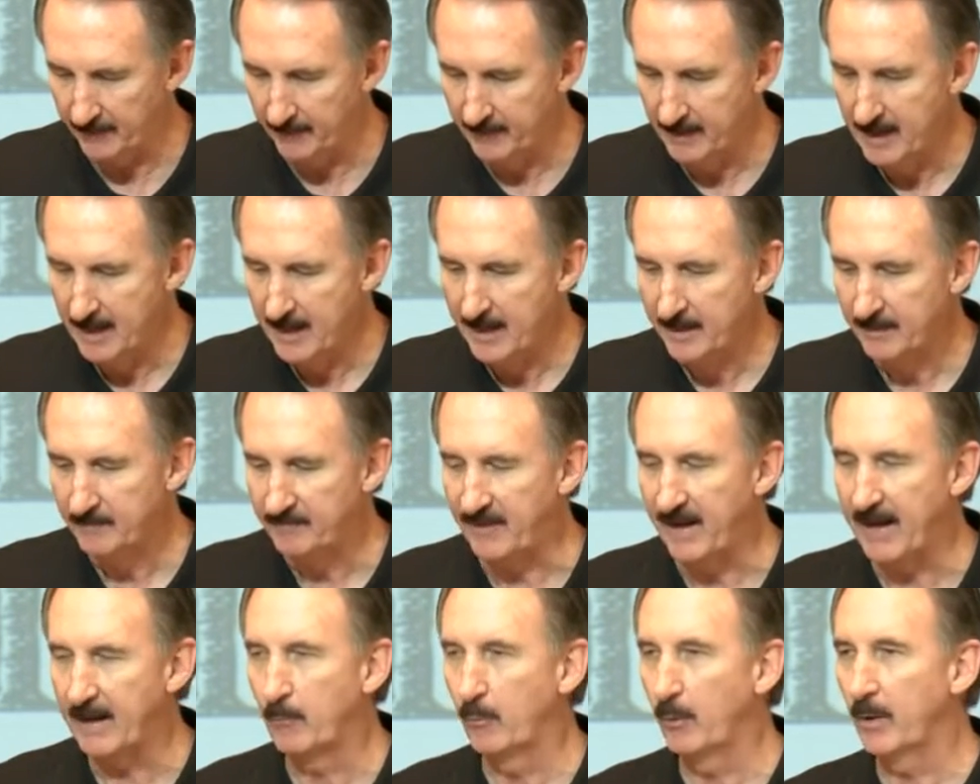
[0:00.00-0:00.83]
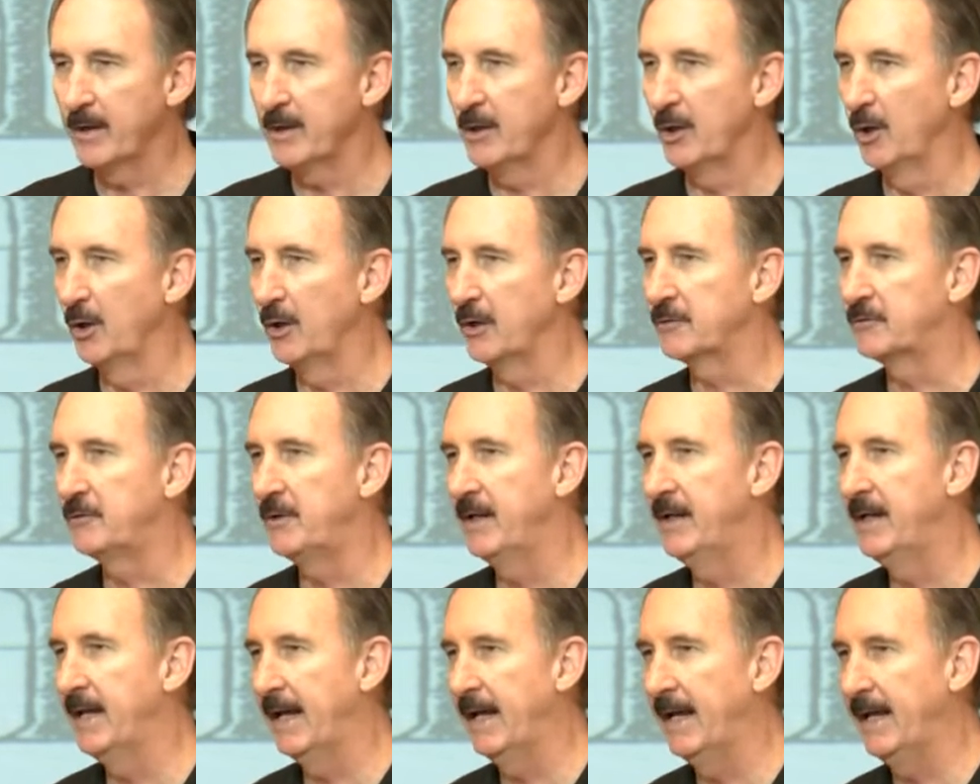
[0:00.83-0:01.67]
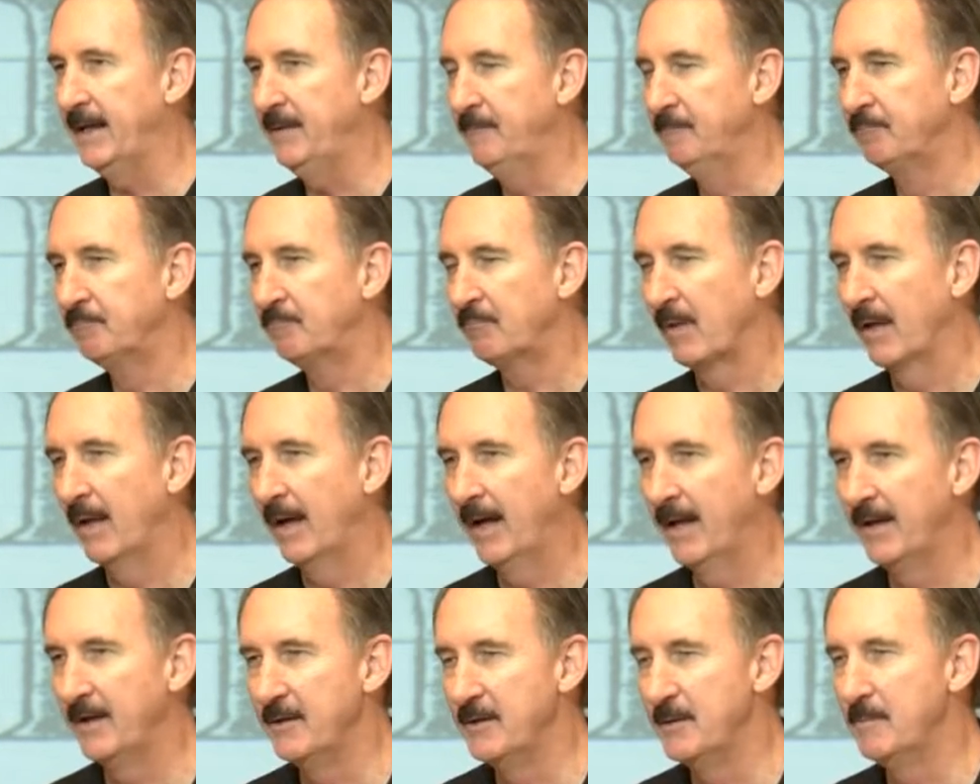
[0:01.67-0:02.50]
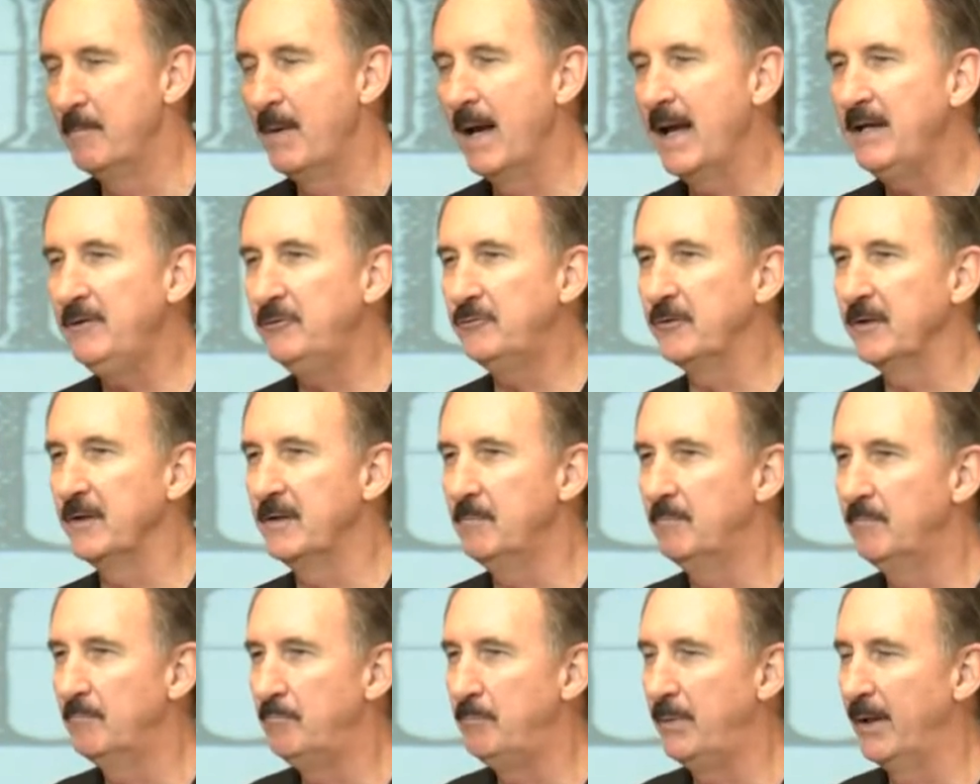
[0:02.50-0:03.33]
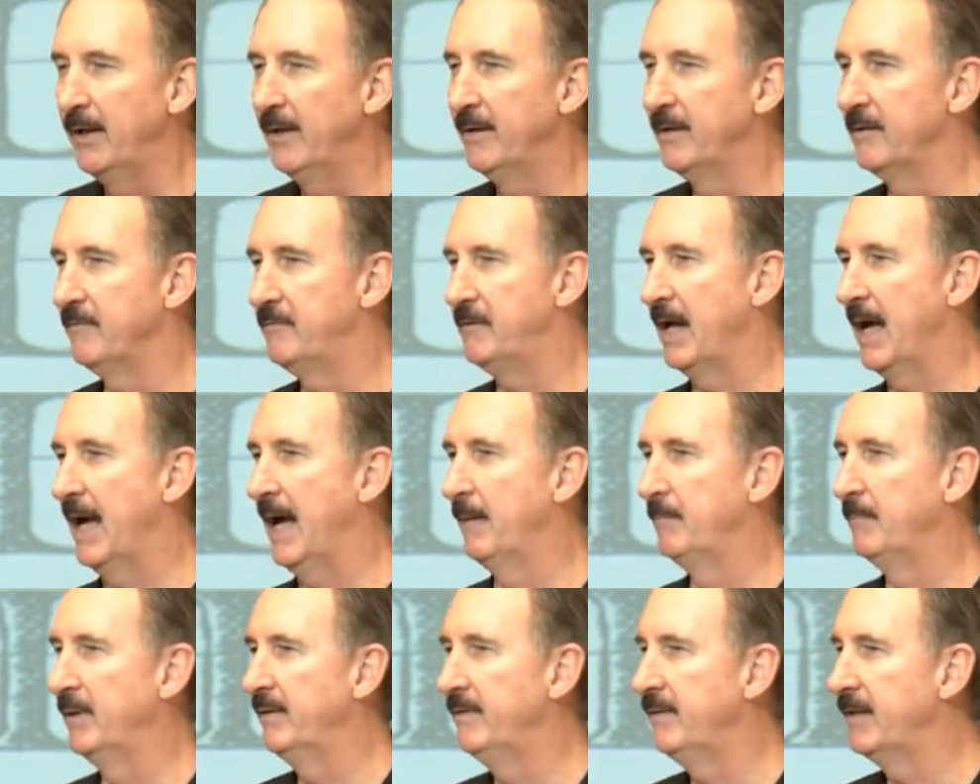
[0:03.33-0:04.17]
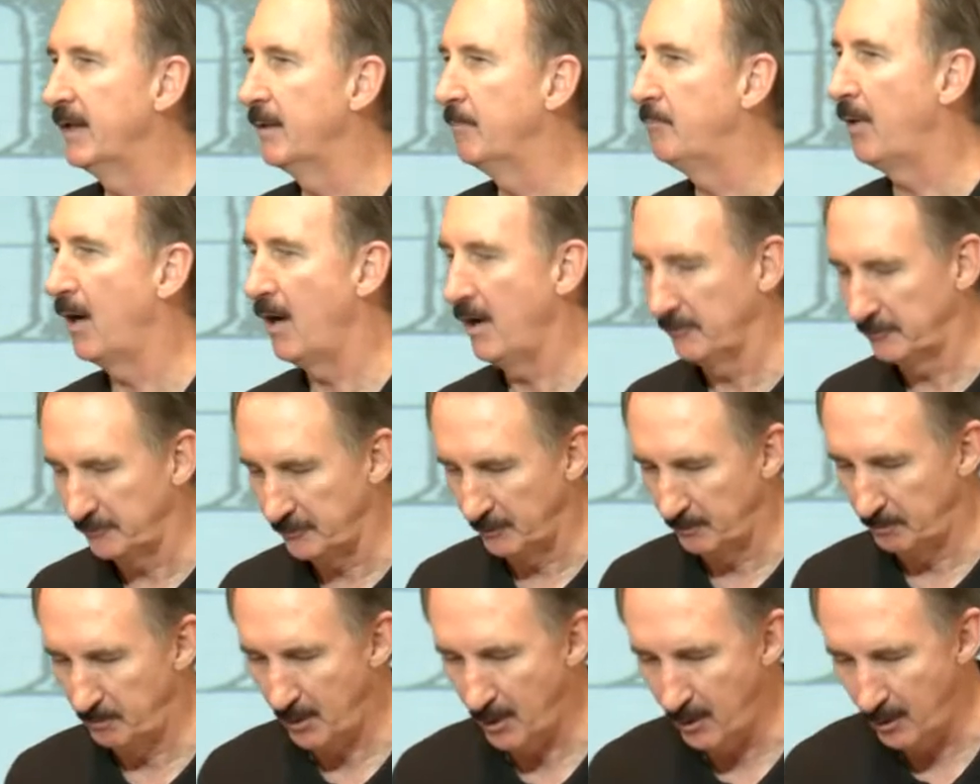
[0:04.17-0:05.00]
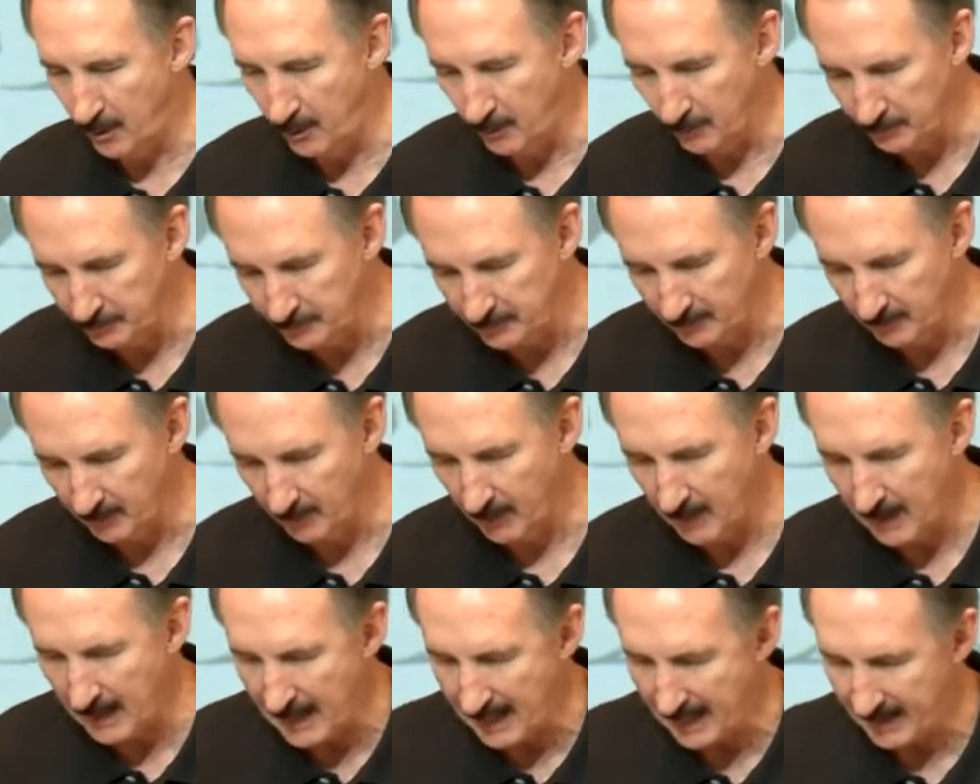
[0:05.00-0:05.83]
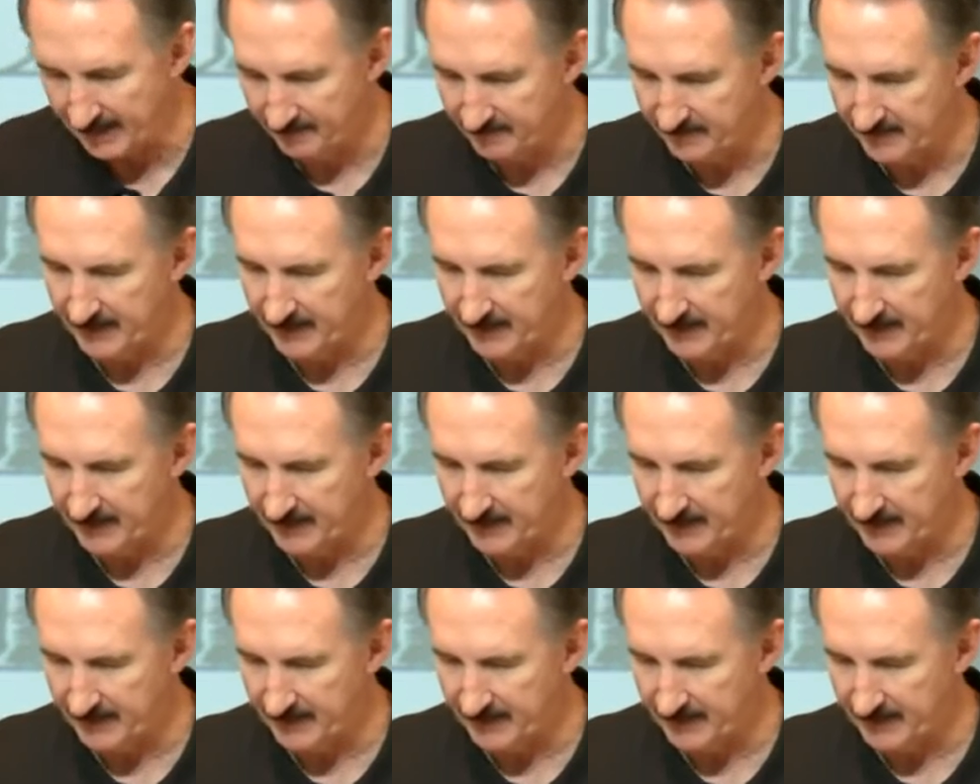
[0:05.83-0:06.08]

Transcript: In fact, we're going to look today at an amazing period of time in the Apostle Paul's life.